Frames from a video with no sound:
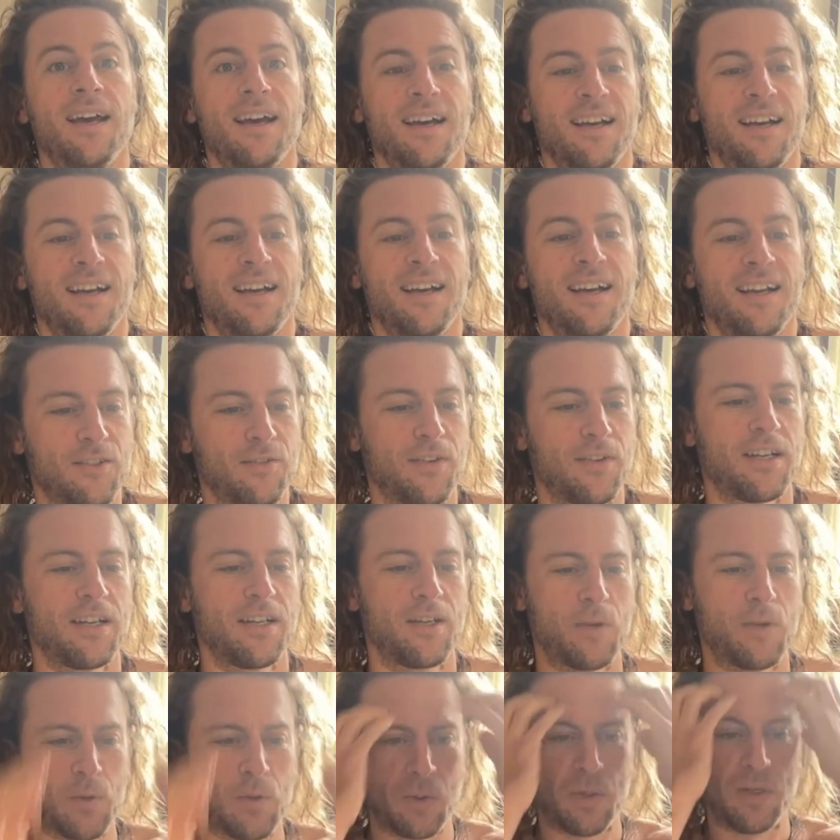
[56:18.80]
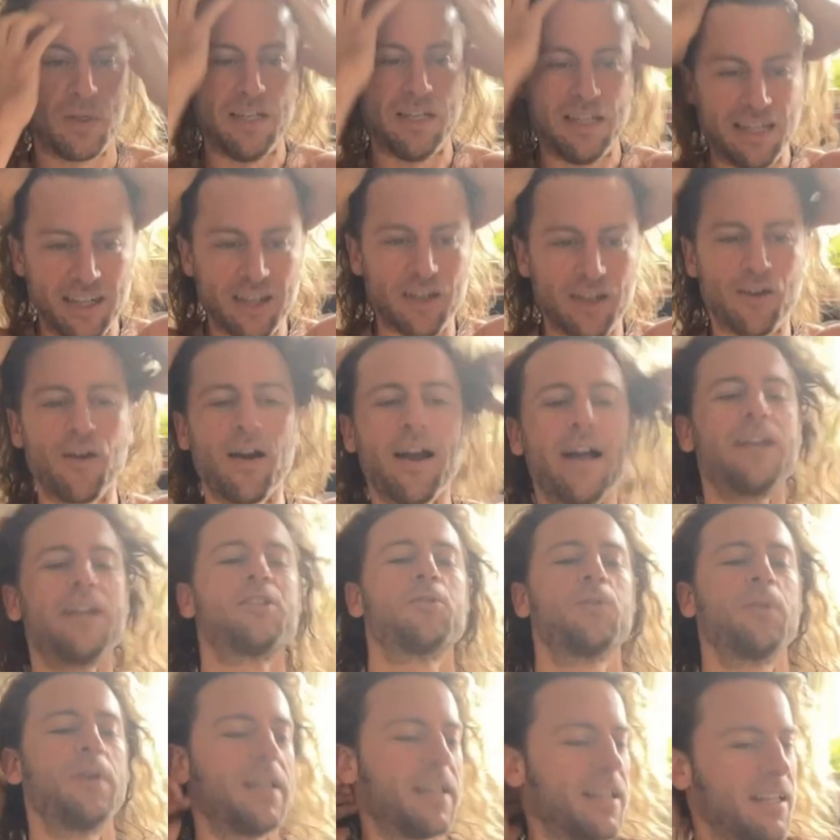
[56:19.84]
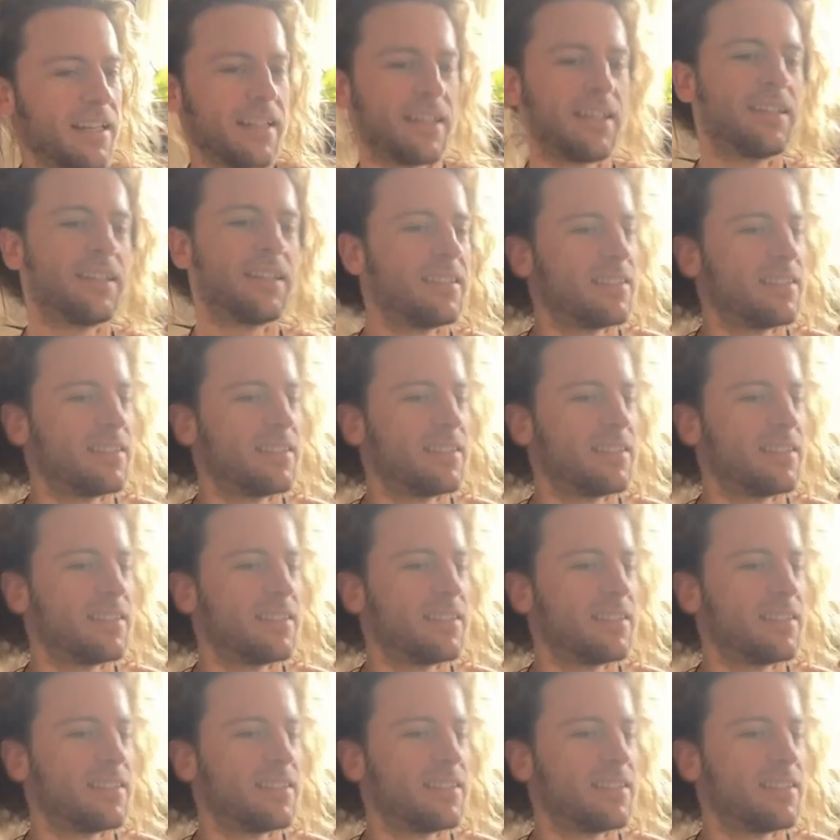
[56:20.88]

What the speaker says: That's very cool. Graduating.